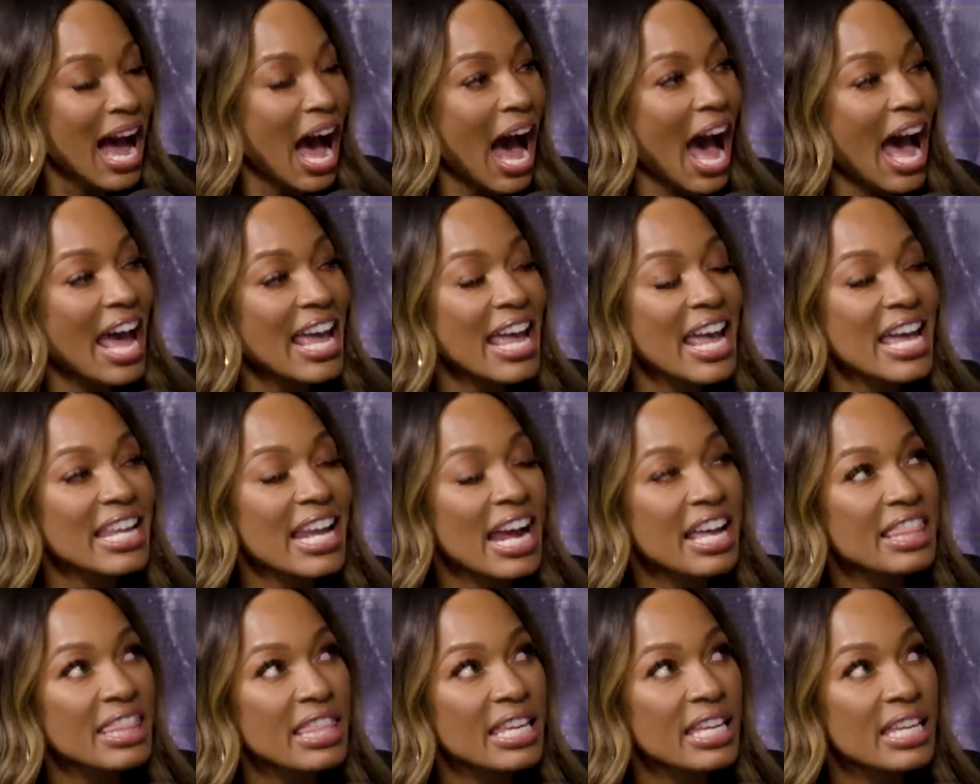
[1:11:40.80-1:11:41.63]
I and
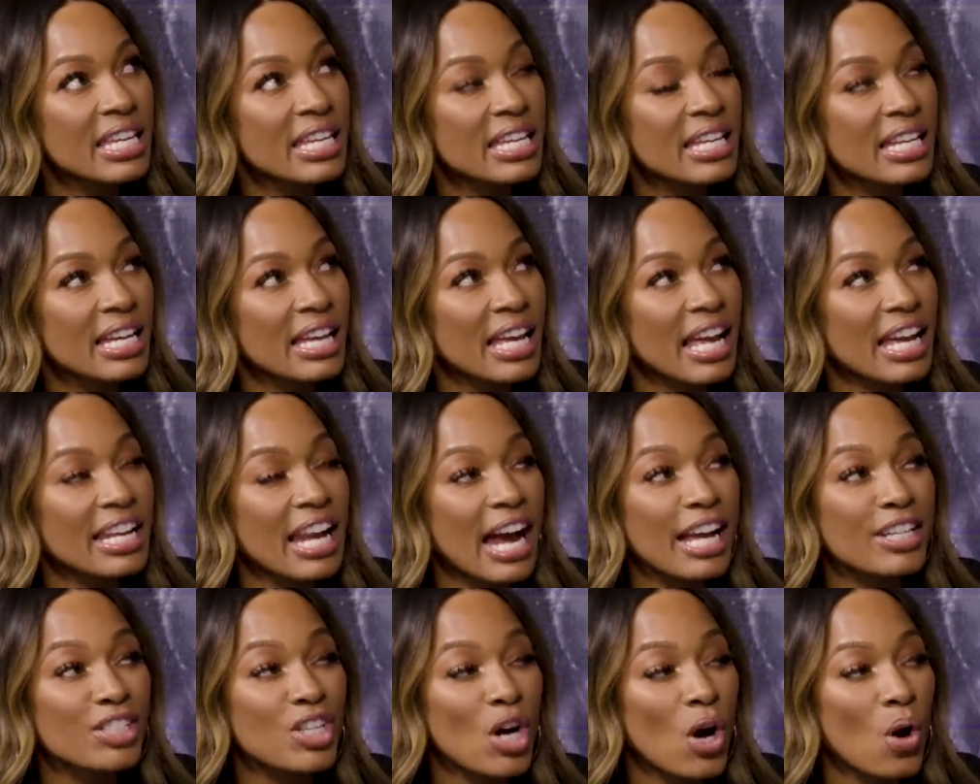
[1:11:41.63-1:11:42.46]
I think and
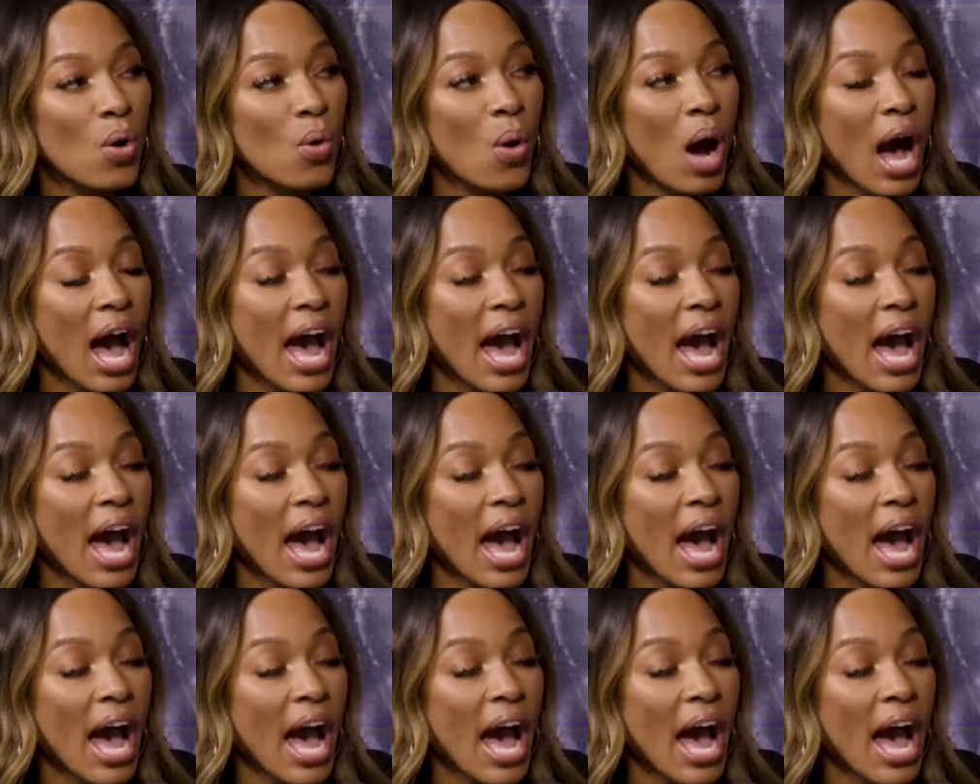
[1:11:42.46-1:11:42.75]
I don't.